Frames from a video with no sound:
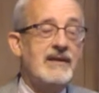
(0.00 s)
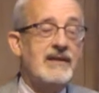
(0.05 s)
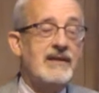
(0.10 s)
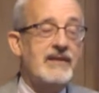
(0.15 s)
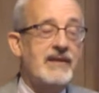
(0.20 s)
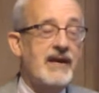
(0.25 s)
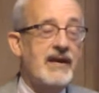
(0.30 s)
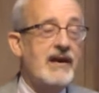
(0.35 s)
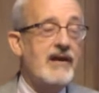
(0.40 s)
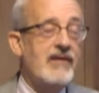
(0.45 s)

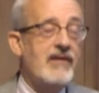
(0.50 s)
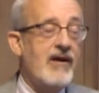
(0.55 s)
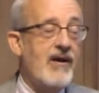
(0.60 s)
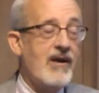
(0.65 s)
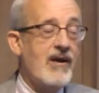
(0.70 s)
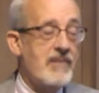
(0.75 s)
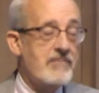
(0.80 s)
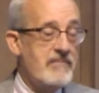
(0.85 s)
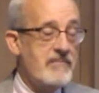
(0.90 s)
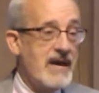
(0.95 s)
there
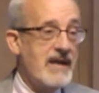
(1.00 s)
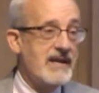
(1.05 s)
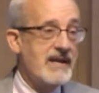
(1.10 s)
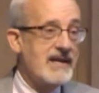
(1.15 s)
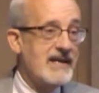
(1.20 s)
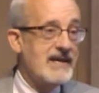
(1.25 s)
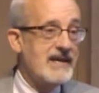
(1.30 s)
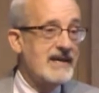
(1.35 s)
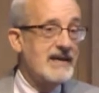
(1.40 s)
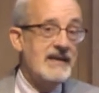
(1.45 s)
are
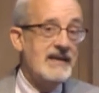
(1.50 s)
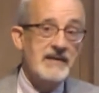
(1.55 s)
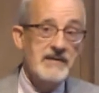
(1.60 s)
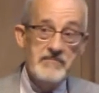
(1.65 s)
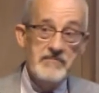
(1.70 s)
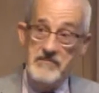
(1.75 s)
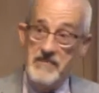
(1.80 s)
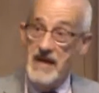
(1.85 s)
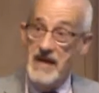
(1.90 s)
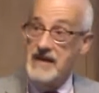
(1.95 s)
many,
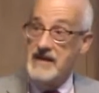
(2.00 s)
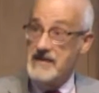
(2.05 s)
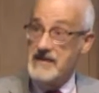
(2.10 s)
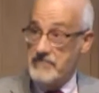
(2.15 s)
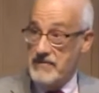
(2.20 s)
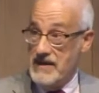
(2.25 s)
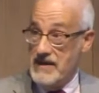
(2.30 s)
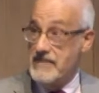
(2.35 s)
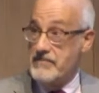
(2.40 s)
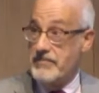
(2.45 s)
many
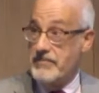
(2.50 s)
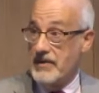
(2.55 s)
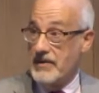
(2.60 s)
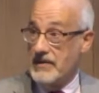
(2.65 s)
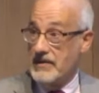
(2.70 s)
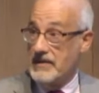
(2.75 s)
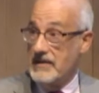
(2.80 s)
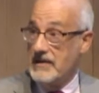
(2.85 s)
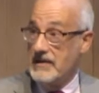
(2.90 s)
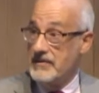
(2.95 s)

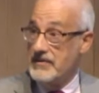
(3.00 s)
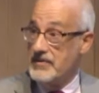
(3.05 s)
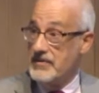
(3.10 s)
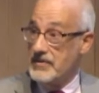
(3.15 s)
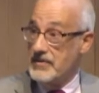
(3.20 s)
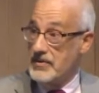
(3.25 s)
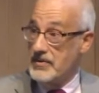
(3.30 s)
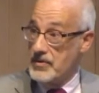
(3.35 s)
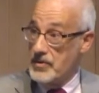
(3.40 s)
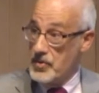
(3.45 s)
people
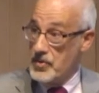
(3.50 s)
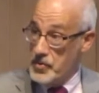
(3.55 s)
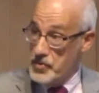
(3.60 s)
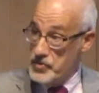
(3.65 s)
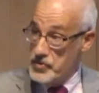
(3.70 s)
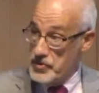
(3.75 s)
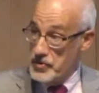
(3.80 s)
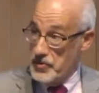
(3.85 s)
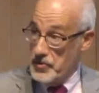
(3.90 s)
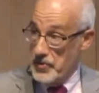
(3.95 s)
who
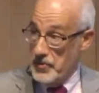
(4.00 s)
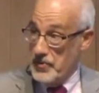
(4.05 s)
do.